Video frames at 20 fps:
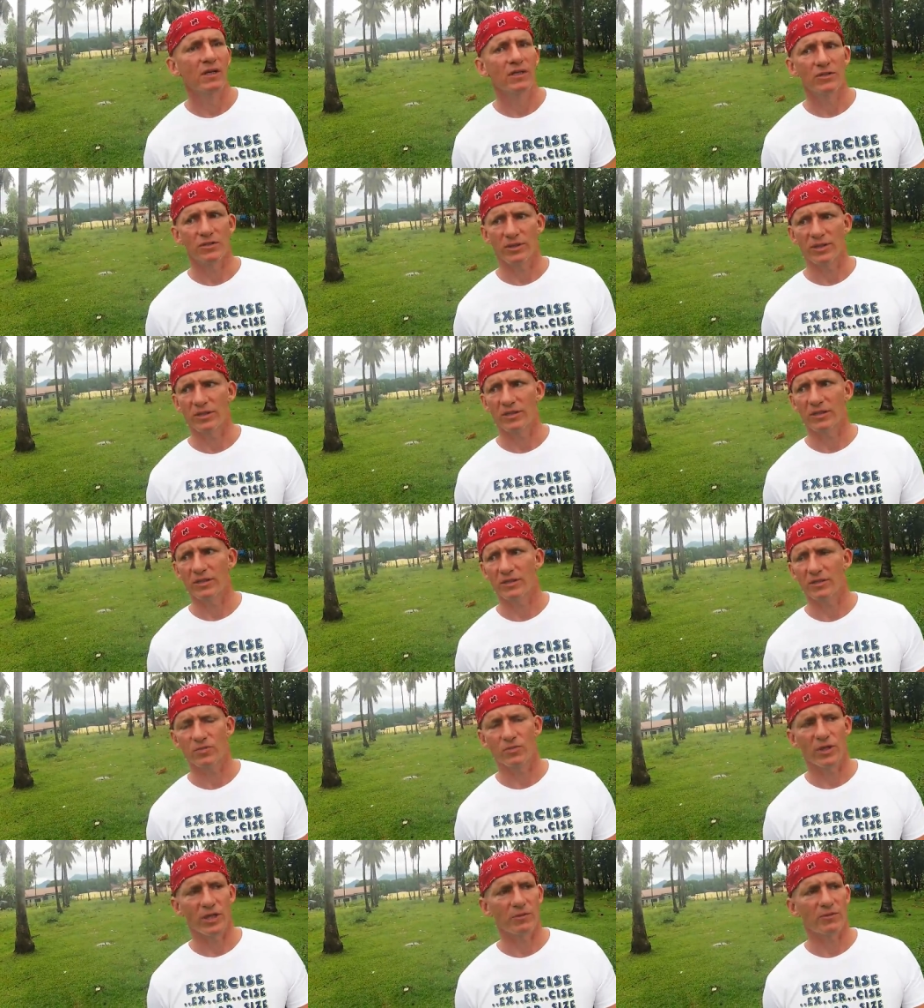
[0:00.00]
So he did
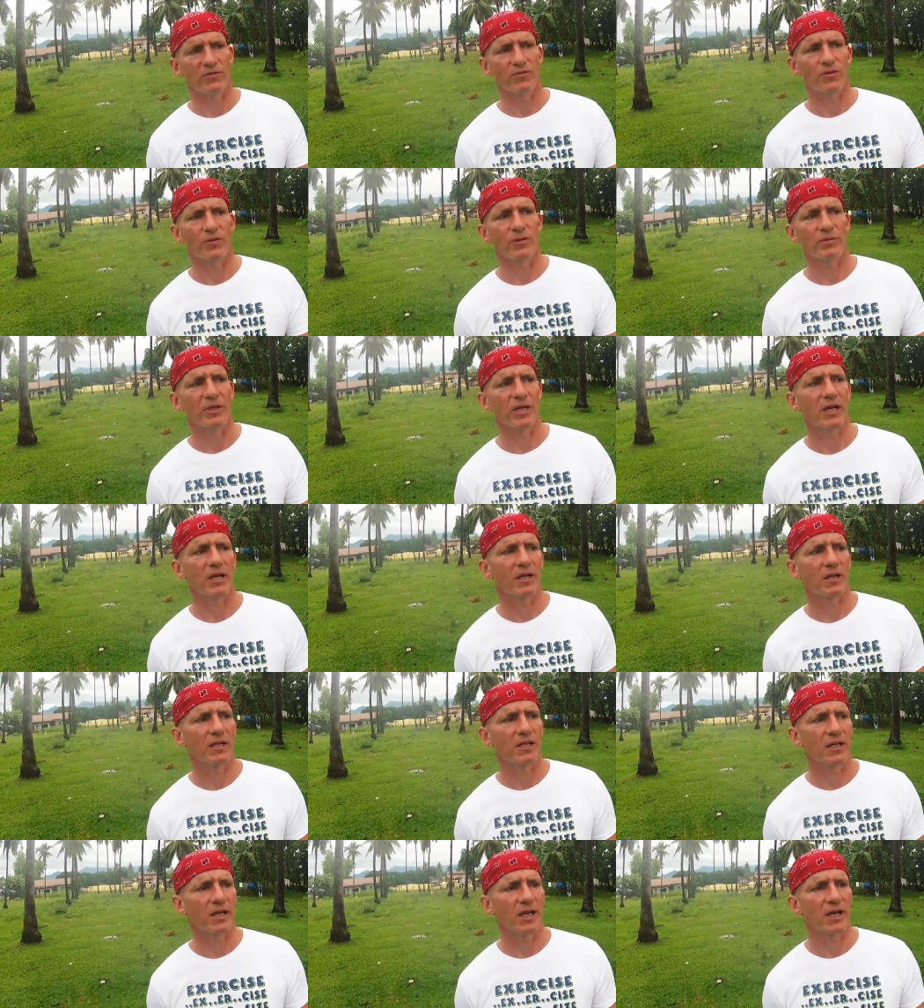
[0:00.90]
this way before he, became,
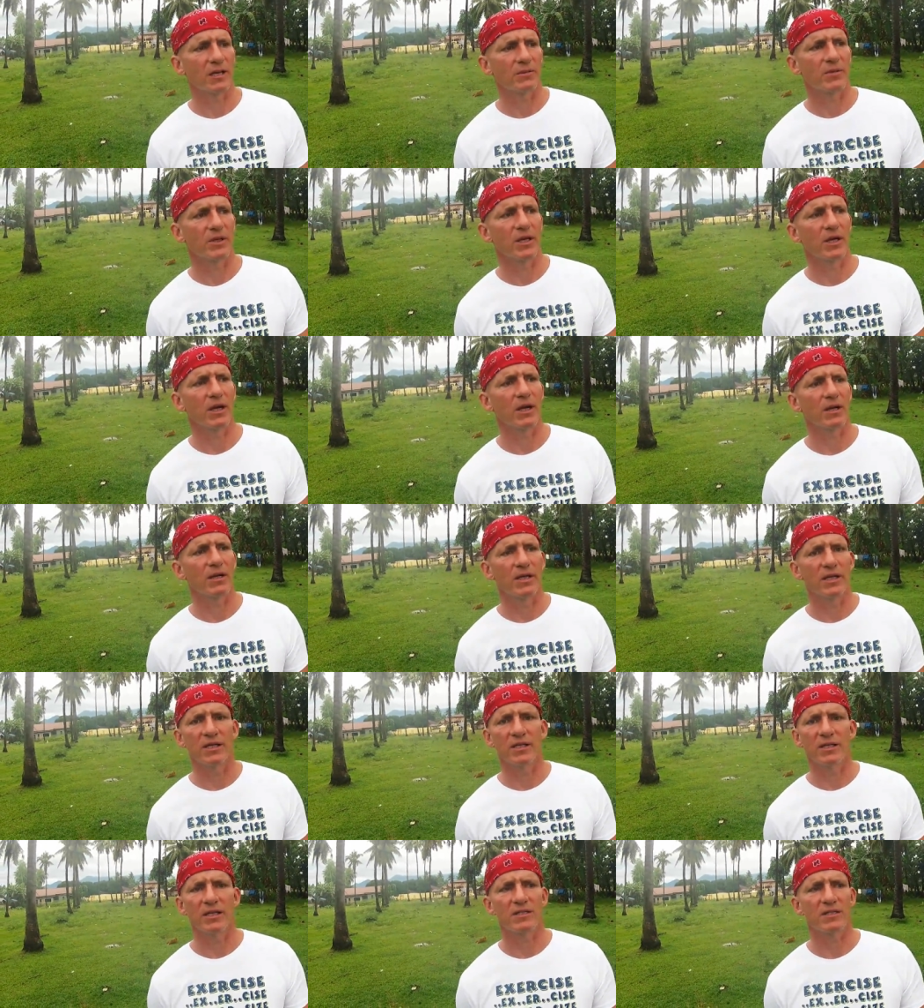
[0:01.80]
he came here. And
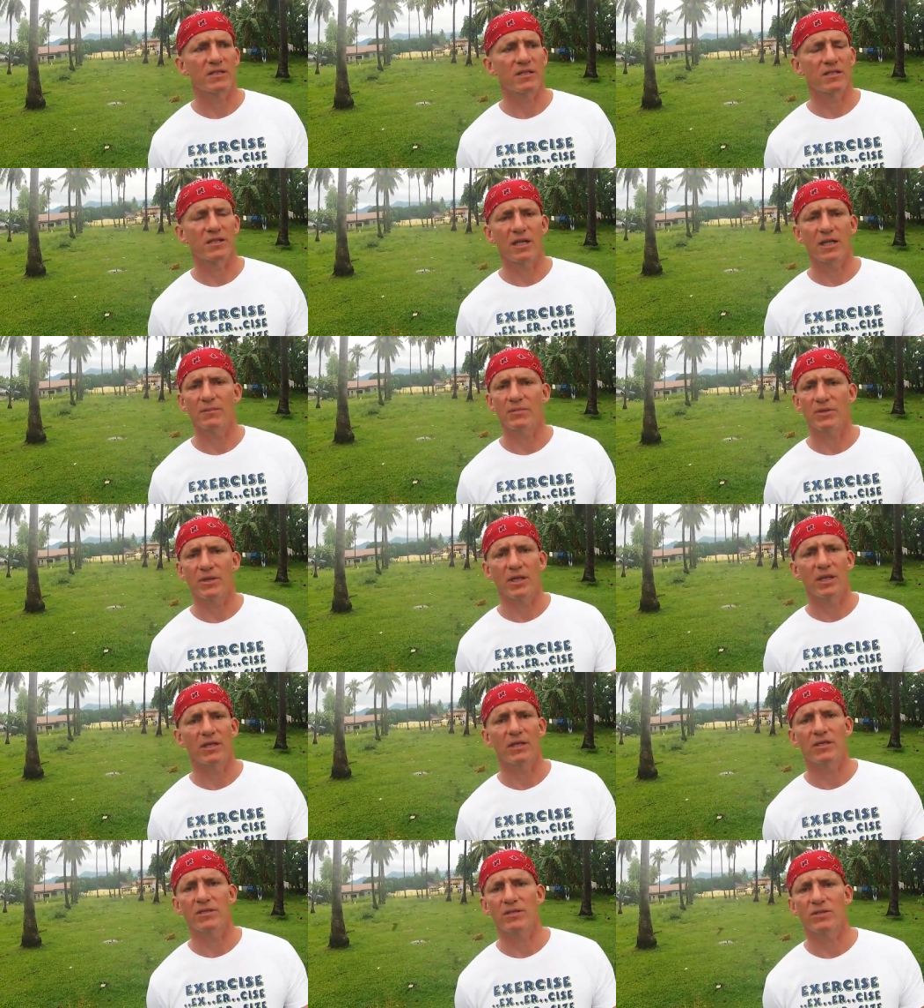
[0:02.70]
he does the same
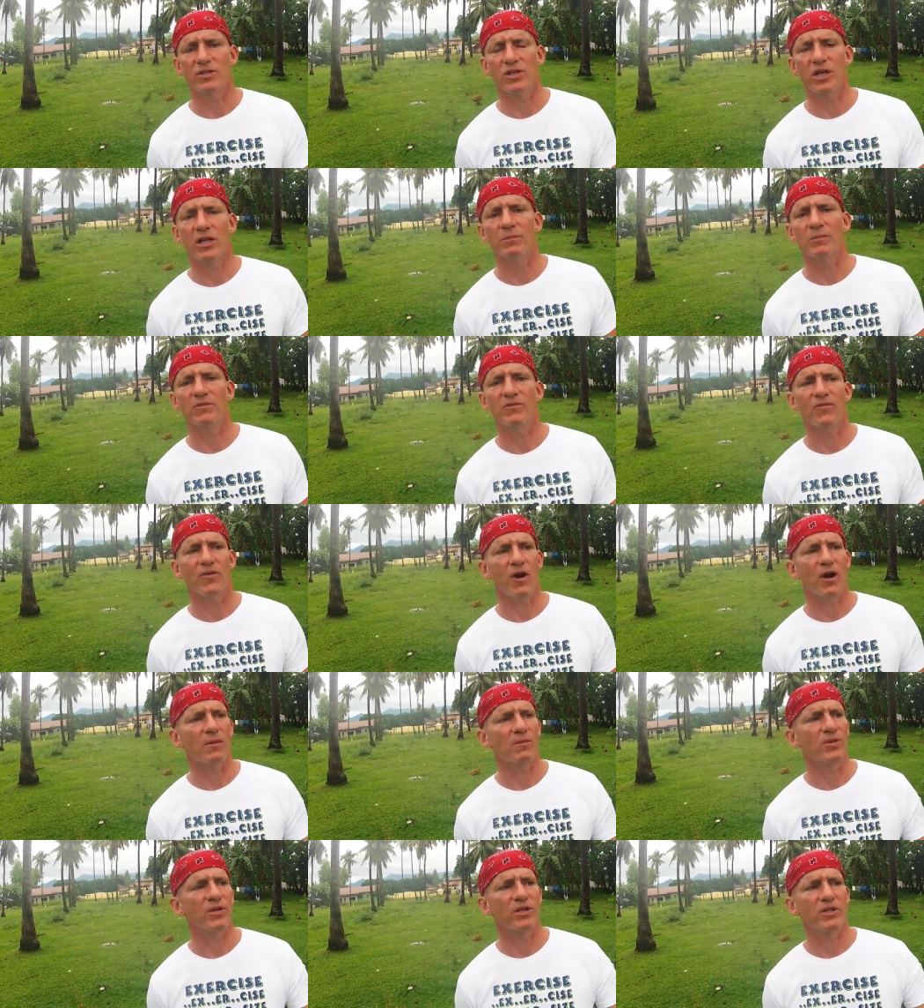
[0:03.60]
thing. He's a gentleman
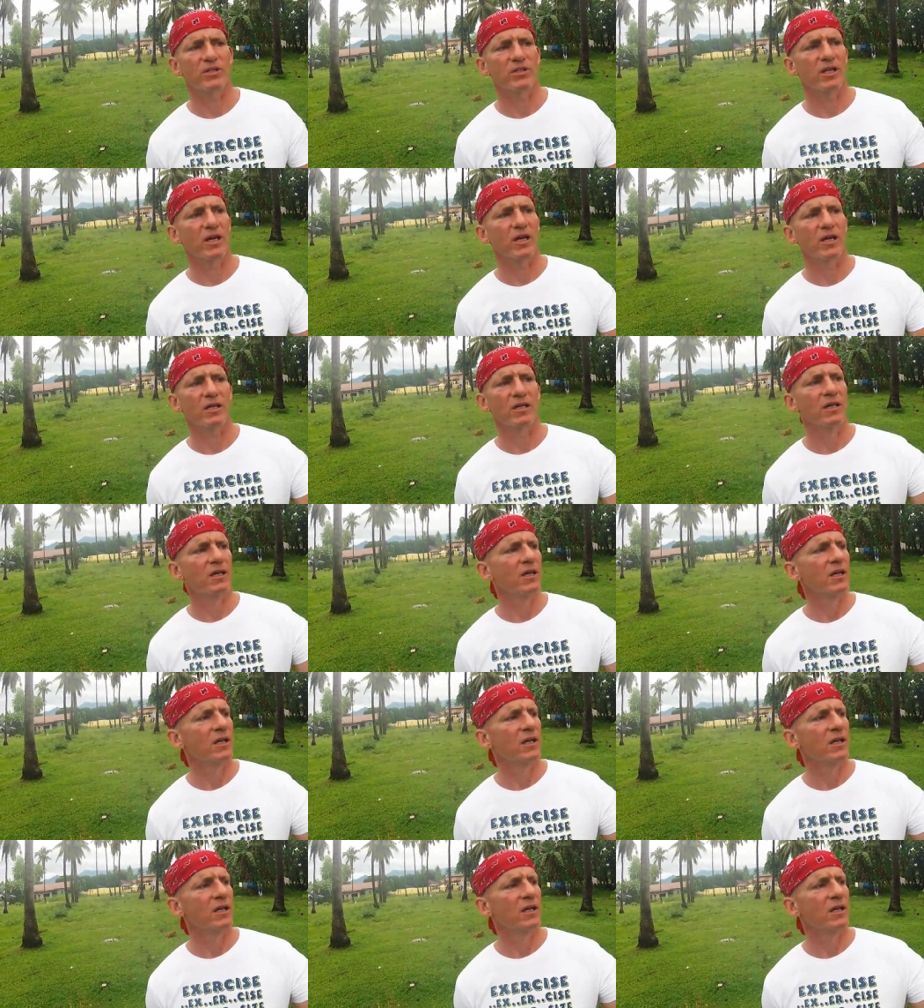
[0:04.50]
farmer. He's got,